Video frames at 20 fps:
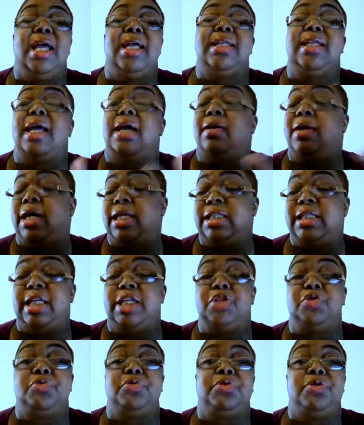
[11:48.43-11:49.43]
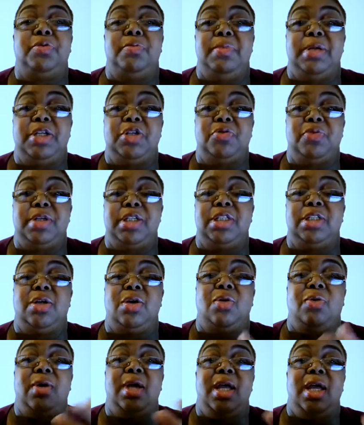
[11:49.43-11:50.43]
Now, like I said, it's rudimentary,
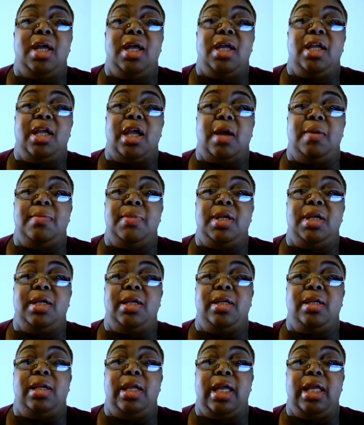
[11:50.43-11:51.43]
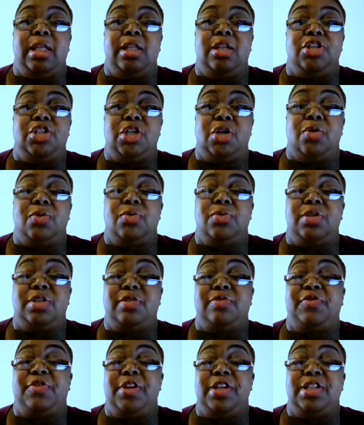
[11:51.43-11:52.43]
so I mean, it shows,
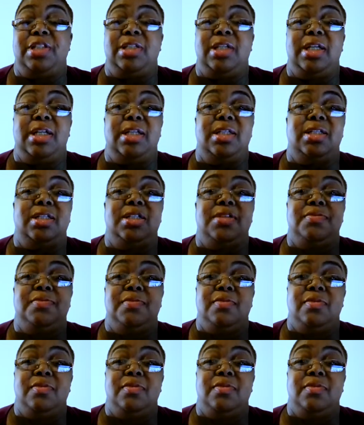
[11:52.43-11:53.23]
for instance,